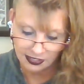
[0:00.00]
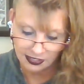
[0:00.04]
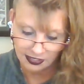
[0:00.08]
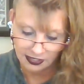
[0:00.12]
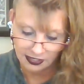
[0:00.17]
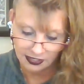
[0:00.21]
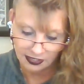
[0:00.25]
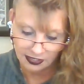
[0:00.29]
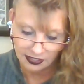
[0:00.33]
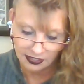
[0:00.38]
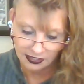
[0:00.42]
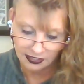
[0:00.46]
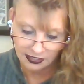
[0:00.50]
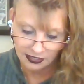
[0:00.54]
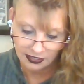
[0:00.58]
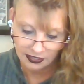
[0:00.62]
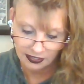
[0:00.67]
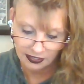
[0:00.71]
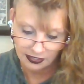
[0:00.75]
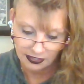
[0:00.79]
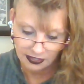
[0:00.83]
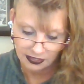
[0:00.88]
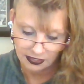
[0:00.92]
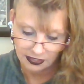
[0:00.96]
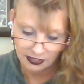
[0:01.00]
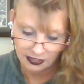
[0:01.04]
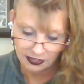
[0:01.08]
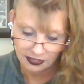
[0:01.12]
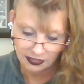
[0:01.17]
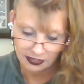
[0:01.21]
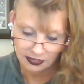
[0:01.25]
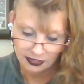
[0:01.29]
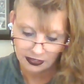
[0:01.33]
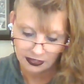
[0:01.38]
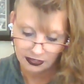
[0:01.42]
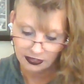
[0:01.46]

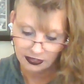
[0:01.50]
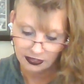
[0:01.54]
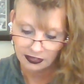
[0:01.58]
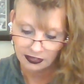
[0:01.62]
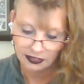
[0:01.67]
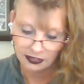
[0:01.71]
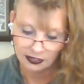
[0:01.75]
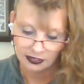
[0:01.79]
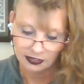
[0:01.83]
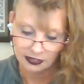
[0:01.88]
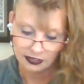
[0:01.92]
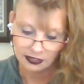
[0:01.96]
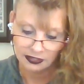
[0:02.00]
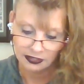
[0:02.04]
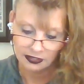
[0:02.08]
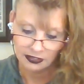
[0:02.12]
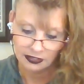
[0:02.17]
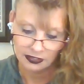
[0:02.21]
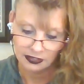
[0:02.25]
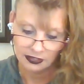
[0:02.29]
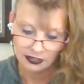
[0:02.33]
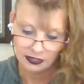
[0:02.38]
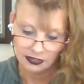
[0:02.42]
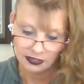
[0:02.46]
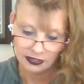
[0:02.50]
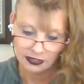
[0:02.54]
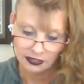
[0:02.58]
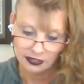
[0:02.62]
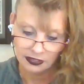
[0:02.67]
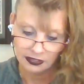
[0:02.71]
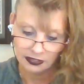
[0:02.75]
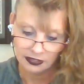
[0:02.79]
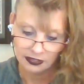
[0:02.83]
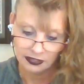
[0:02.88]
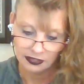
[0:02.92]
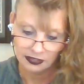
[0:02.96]

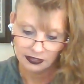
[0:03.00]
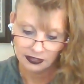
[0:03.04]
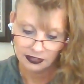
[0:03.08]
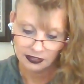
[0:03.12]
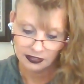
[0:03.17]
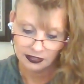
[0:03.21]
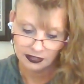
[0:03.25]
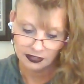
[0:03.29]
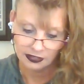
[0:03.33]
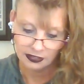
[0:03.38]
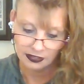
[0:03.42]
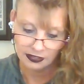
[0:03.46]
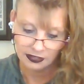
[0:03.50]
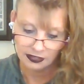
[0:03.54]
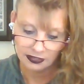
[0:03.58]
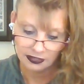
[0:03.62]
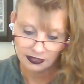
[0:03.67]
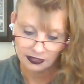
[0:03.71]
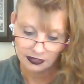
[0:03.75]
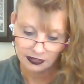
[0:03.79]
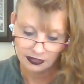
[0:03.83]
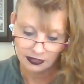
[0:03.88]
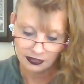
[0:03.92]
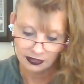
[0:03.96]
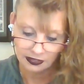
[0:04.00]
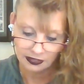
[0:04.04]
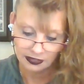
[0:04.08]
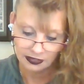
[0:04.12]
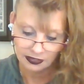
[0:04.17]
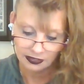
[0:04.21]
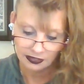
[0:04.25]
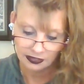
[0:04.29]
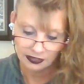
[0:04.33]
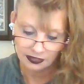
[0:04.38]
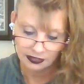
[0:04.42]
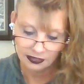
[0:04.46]

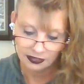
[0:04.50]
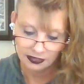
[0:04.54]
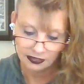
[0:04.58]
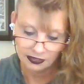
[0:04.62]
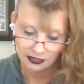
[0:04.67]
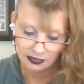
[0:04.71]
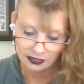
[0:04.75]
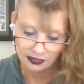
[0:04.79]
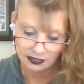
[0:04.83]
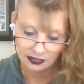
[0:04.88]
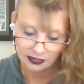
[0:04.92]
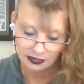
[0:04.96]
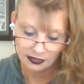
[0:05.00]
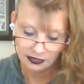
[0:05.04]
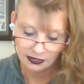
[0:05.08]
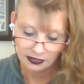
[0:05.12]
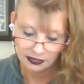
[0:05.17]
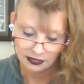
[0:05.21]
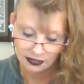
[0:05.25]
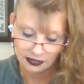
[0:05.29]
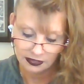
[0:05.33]
Nobody speaks.